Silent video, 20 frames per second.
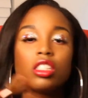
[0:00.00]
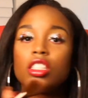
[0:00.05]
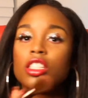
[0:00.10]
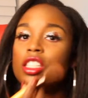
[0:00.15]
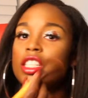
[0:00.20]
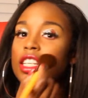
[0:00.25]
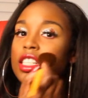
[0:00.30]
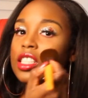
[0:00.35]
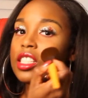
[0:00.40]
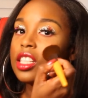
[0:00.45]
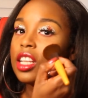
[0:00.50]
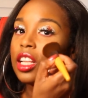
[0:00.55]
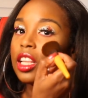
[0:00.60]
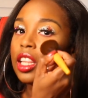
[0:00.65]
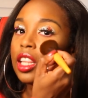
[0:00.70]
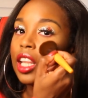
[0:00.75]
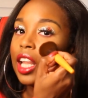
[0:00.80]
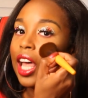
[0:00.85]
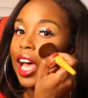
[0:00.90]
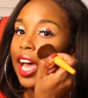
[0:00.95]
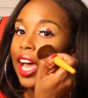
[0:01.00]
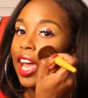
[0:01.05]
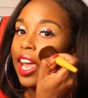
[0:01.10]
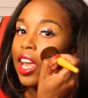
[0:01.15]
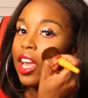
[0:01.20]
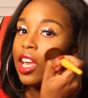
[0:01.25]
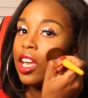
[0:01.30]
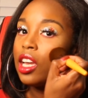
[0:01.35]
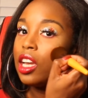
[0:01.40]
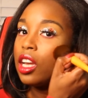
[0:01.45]
Just a
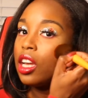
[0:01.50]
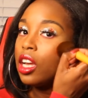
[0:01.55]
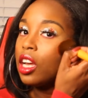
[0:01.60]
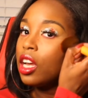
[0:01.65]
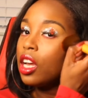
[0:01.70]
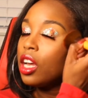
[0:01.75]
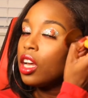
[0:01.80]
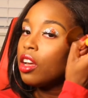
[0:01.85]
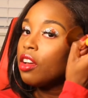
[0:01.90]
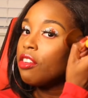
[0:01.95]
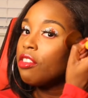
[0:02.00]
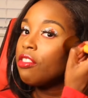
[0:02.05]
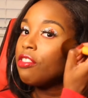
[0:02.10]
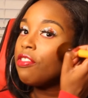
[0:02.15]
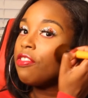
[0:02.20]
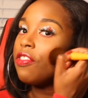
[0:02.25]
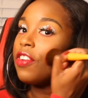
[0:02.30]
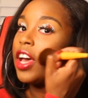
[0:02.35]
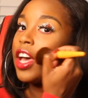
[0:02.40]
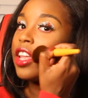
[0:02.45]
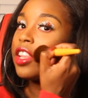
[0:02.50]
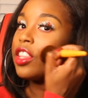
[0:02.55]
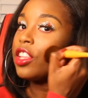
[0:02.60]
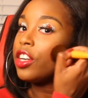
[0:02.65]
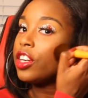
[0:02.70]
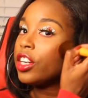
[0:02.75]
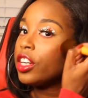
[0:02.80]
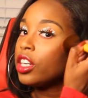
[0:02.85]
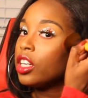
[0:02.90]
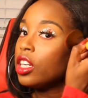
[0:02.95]
light
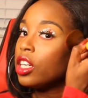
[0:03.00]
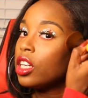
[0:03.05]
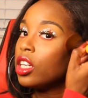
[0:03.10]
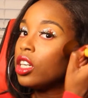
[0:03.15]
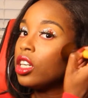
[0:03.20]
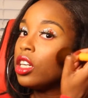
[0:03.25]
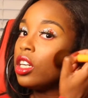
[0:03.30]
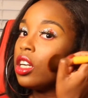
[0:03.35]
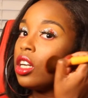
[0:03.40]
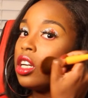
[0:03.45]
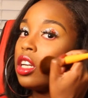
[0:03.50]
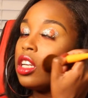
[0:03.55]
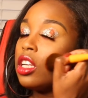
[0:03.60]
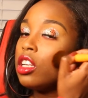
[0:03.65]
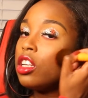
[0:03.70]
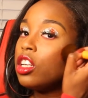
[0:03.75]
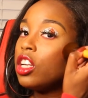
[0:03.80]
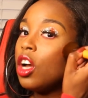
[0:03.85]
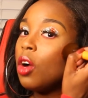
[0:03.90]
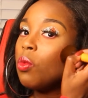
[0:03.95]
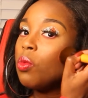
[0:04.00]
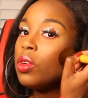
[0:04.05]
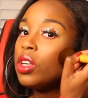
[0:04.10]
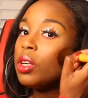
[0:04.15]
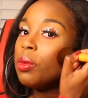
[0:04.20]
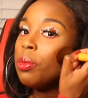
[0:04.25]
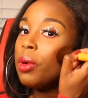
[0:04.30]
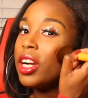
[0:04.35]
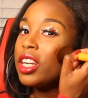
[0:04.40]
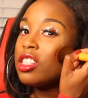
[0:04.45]
feather. You don't want
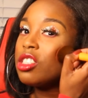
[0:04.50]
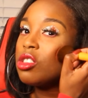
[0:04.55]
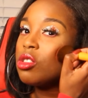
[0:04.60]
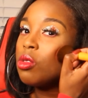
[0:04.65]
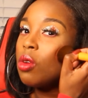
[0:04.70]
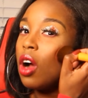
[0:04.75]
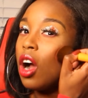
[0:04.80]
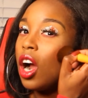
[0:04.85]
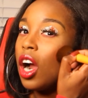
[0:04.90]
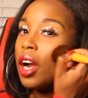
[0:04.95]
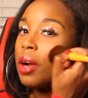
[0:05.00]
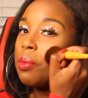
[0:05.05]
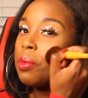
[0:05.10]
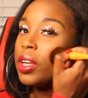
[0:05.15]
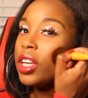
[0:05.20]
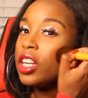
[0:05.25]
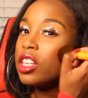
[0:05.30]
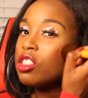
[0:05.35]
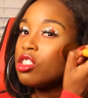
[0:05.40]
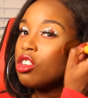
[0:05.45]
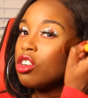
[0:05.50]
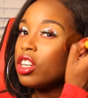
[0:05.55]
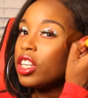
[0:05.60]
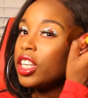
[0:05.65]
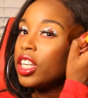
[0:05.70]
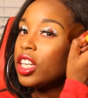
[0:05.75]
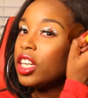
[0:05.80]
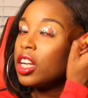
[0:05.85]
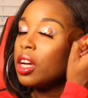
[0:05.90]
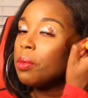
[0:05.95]
to press too hard because you'll
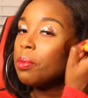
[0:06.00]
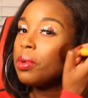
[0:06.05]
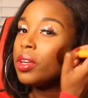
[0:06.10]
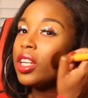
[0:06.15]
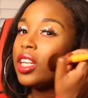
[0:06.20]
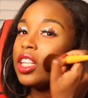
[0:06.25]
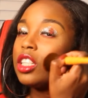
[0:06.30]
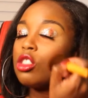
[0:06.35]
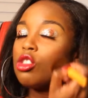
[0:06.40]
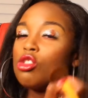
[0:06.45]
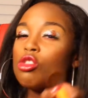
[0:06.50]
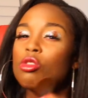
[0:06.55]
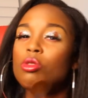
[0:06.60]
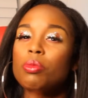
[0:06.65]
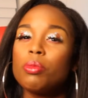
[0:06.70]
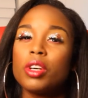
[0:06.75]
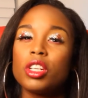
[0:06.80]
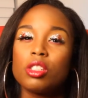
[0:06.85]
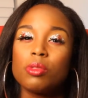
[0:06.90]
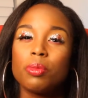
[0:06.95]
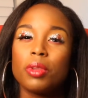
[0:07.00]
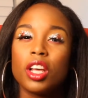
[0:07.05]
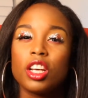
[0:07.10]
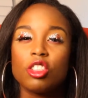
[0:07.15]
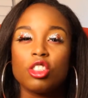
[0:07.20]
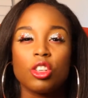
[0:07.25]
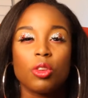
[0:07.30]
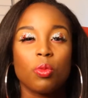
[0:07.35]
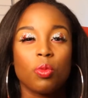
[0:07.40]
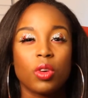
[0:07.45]
end up putting too much
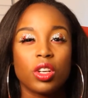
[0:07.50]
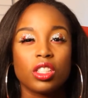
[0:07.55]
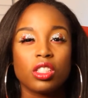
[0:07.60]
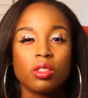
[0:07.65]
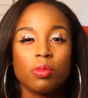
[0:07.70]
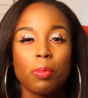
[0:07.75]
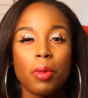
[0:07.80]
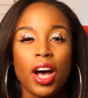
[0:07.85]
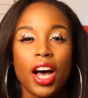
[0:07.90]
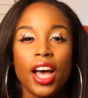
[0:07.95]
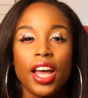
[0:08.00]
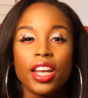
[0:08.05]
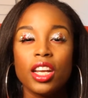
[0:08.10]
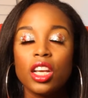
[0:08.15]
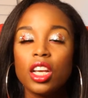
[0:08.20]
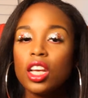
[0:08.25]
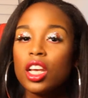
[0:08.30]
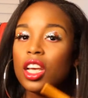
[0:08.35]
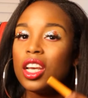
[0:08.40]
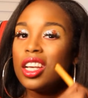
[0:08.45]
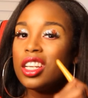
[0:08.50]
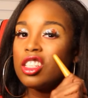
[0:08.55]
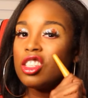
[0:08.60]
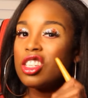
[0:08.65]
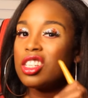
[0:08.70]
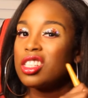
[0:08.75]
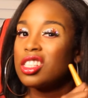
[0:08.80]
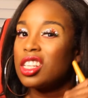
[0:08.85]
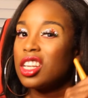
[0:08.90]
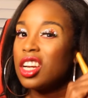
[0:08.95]
blush in one spot. It's
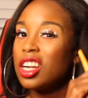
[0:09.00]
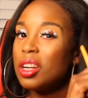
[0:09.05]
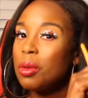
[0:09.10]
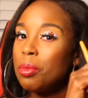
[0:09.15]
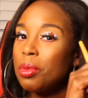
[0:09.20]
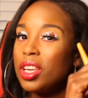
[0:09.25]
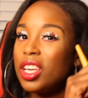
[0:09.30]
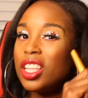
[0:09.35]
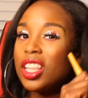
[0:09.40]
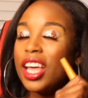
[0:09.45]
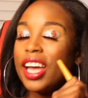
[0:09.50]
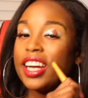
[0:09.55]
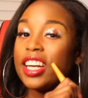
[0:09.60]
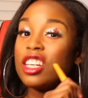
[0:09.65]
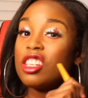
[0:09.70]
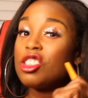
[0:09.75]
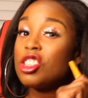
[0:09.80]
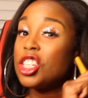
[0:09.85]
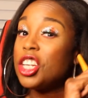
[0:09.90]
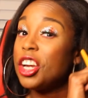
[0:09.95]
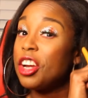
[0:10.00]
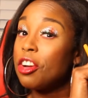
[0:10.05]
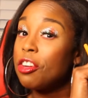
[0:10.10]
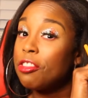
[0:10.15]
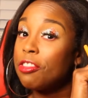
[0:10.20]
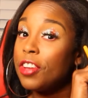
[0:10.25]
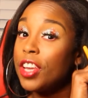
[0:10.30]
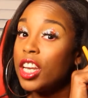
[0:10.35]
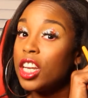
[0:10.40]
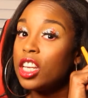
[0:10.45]
just gonna be like a sheer
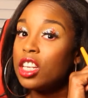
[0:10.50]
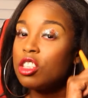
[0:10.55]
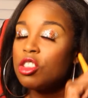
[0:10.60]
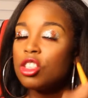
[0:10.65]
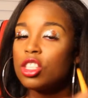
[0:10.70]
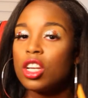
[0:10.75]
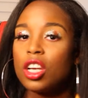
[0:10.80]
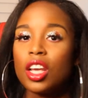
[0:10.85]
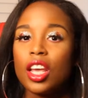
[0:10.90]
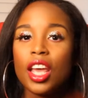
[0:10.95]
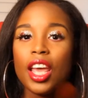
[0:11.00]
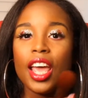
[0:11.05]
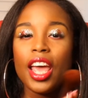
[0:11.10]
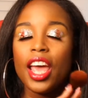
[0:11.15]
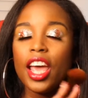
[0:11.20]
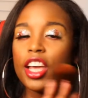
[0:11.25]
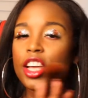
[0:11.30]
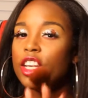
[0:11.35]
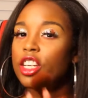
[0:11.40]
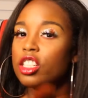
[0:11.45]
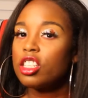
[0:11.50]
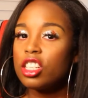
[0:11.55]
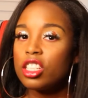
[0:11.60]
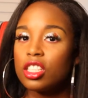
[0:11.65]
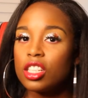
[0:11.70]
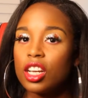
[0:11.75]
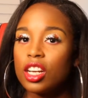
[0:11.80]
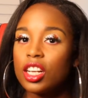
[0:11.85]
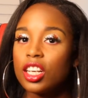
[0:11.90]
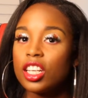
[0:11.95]
finish and you're
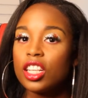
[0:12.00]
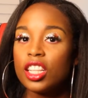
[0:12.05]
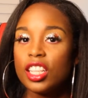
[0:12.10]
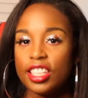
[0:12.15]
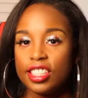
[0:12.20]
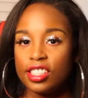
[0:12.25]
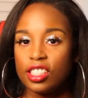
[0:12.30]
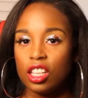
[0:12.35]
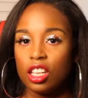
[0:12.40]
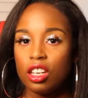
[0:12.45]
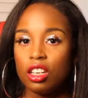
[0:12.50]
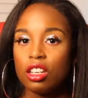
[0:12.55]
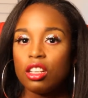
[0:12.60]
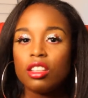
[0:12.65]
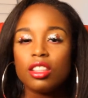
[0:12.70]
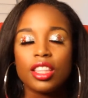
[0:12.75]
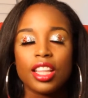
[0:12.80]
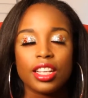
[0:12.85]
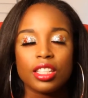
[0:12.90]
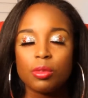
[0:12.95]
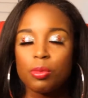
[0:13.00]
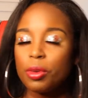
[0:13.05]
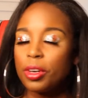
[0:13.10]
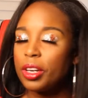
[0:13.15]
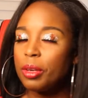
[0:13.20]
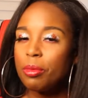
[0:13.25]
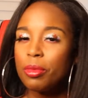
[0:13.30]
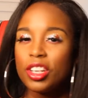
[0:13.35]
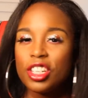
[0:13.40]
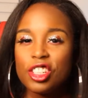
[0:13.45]
just gonna glisten. That's
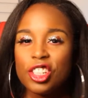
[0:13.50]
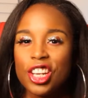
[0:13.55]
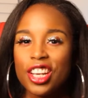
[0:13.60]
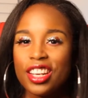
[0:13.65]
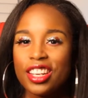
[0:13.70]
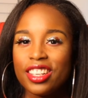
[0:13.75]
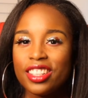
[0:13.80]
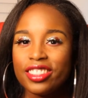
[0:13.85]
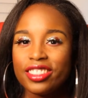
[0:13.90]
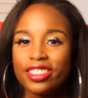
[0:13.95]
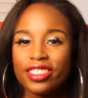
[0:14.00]
pretty much it.